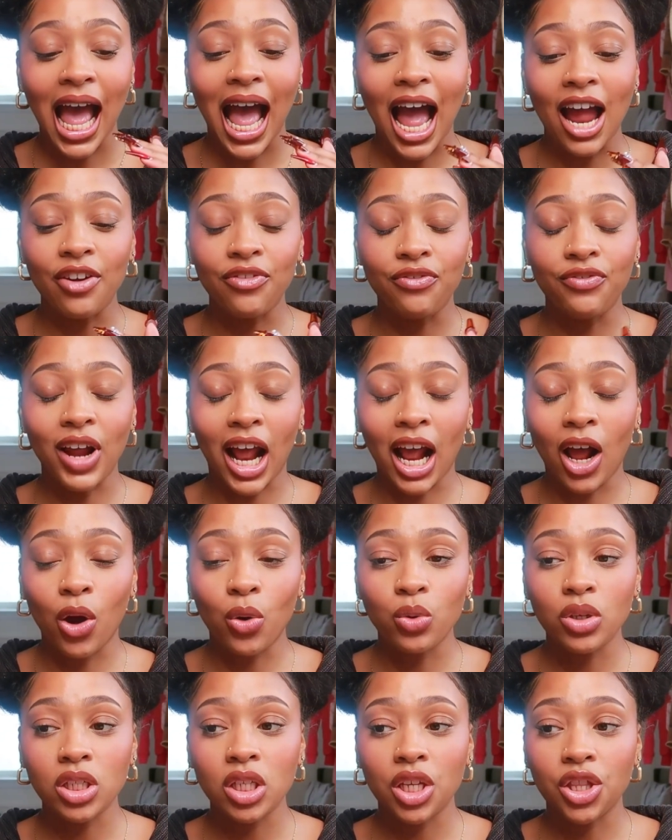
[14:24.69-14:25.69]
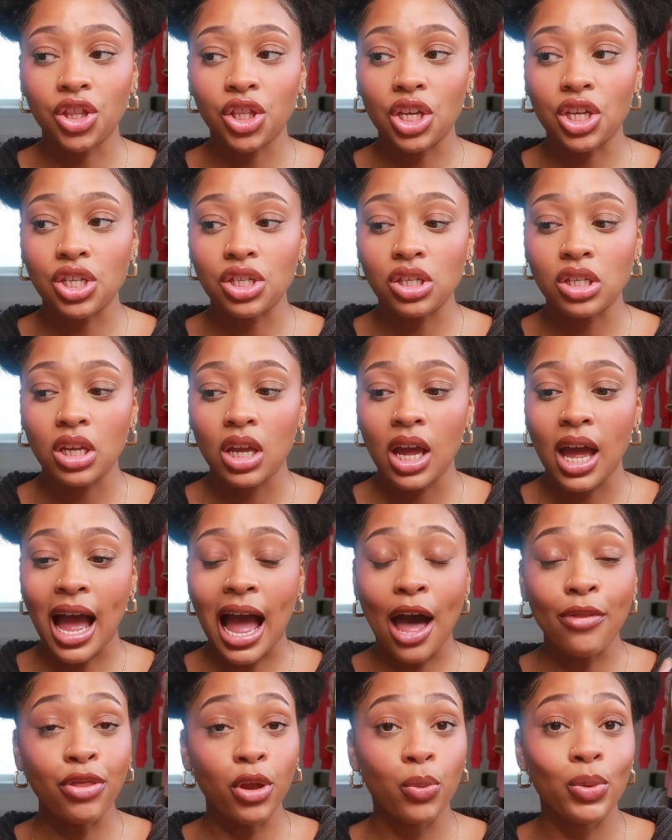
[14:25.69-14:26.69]
I found this,
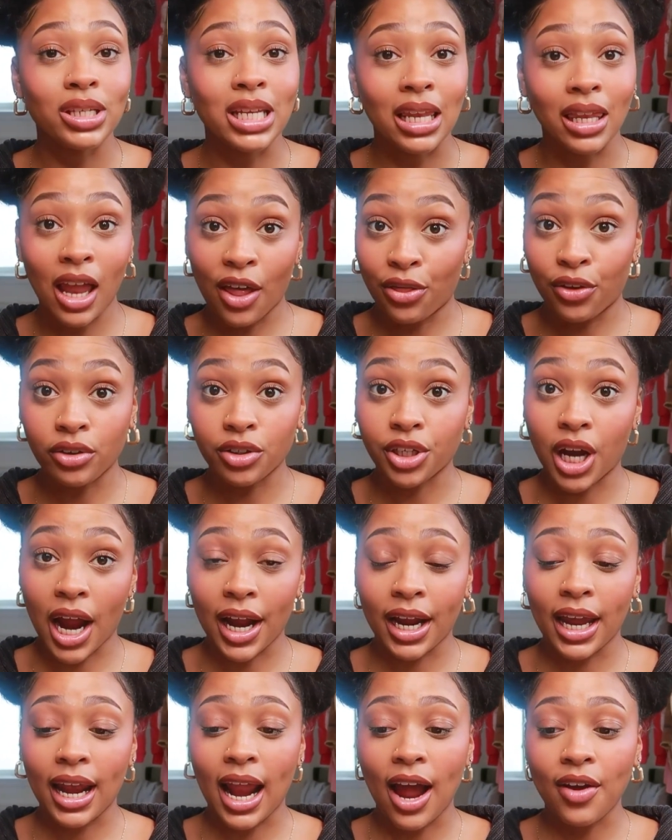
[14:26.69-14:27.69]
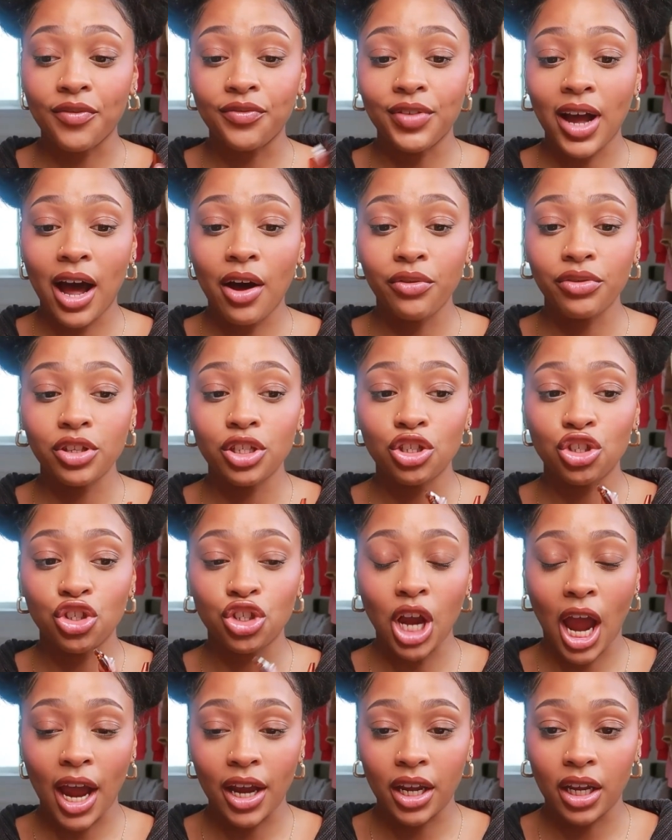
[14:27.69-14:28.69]
I thought it was a leather jacket. I found this
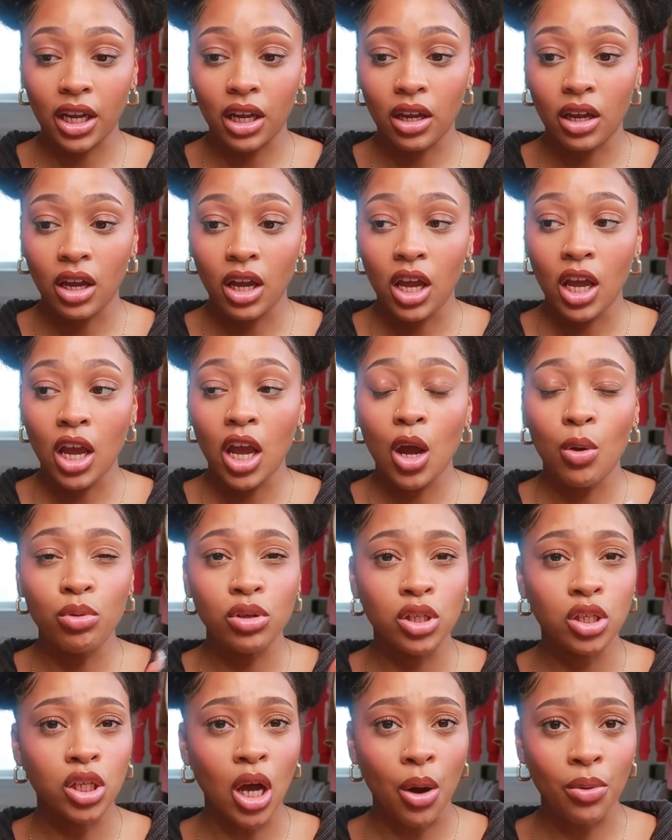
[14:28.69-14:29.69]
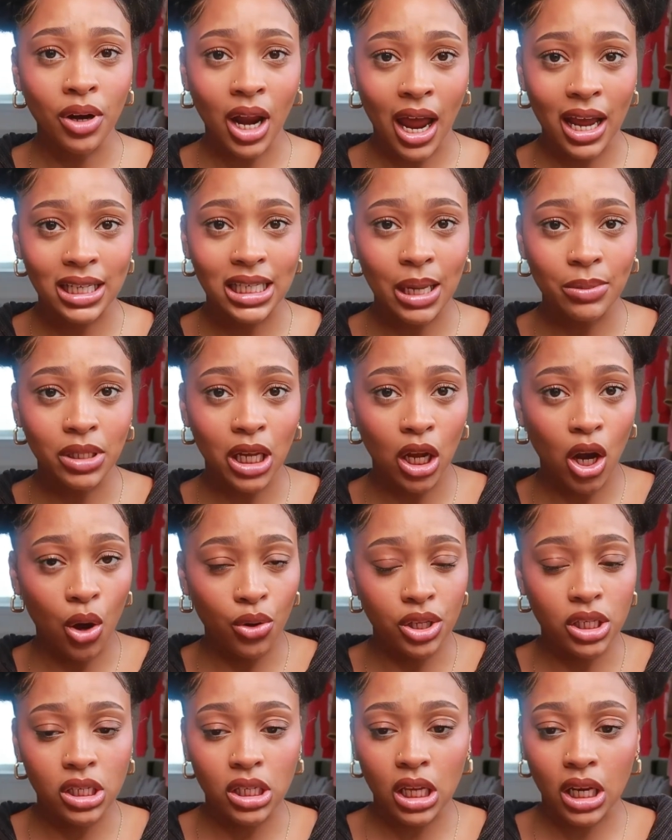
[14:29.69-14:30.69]
jacket, it was so nice. I was like,
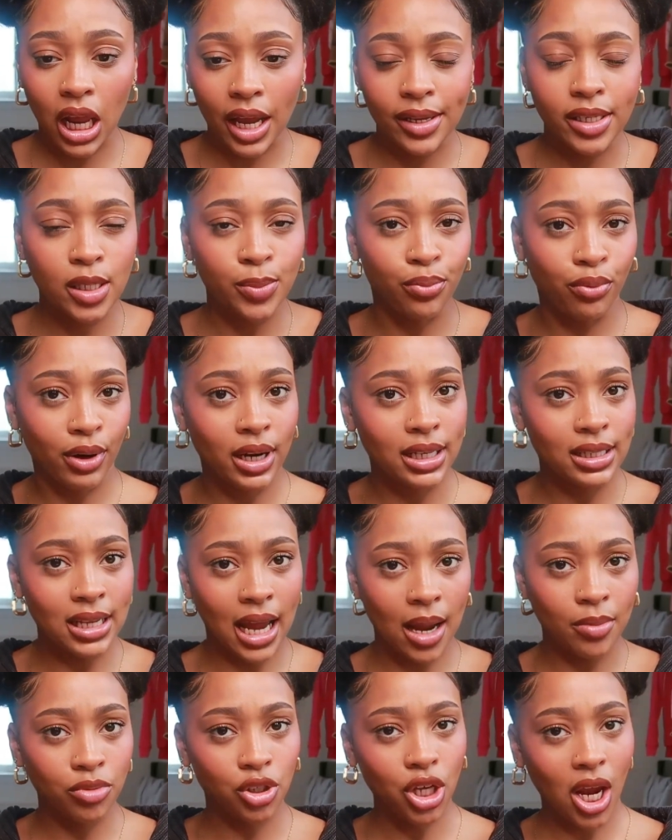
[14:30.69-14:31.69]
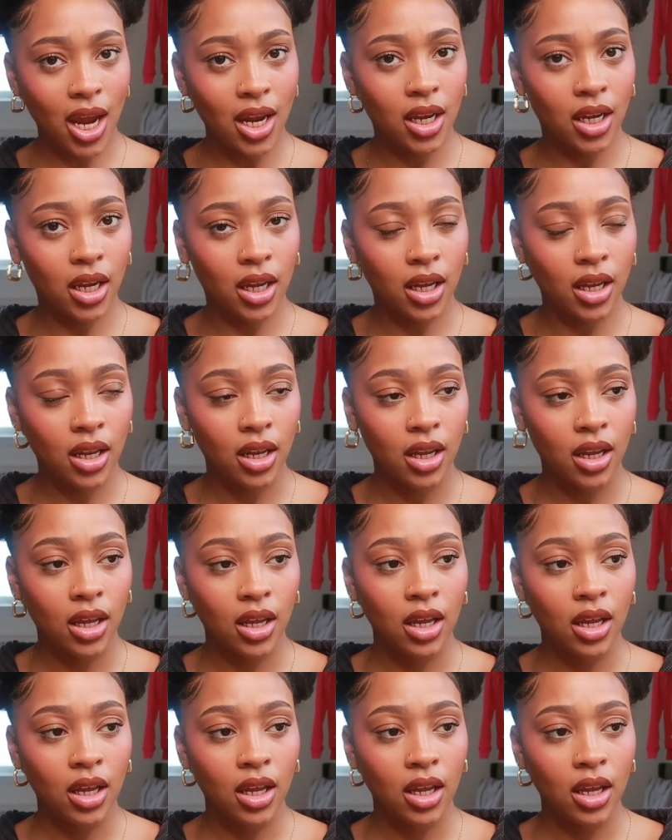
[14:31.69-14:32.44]
oh, this is a nice springtime jacket.